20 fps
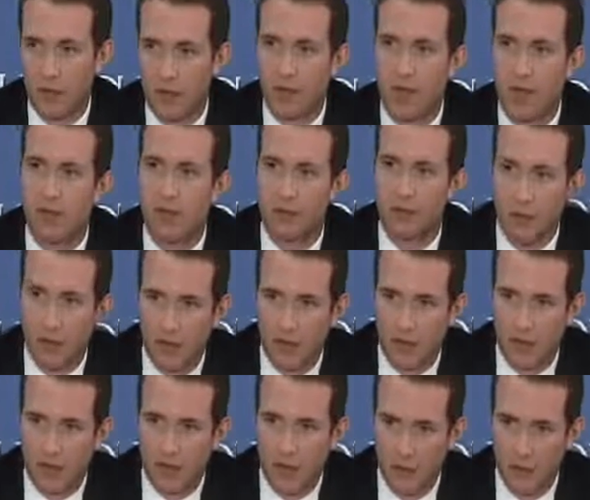He said he
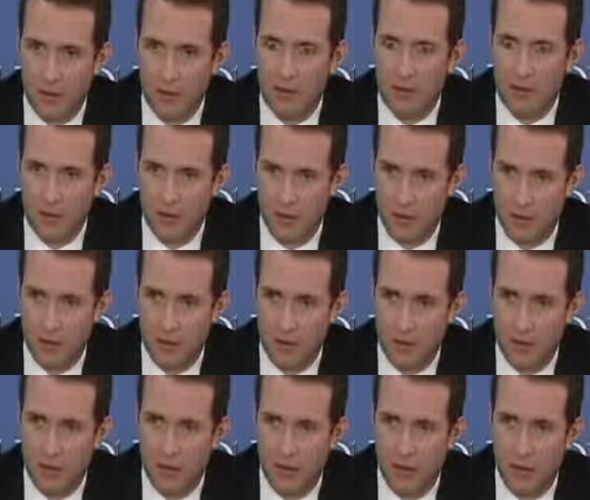thought at the time it was
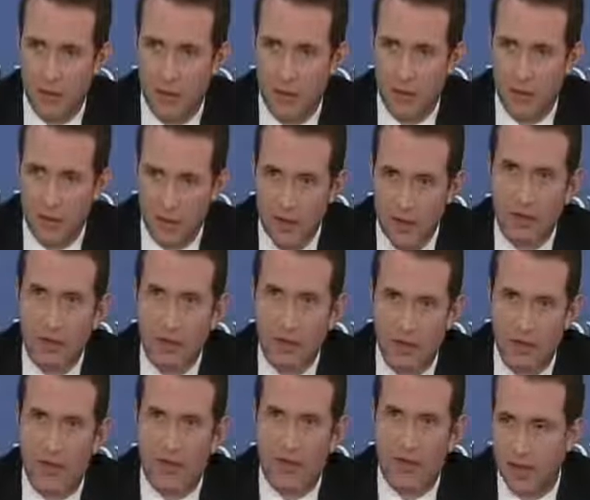strange that they
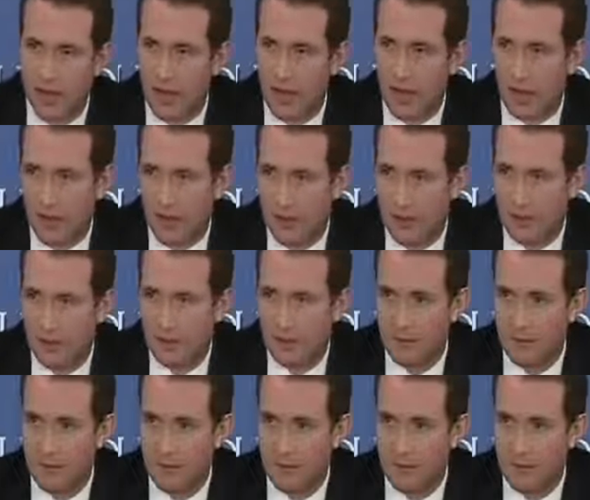didn't seem to care.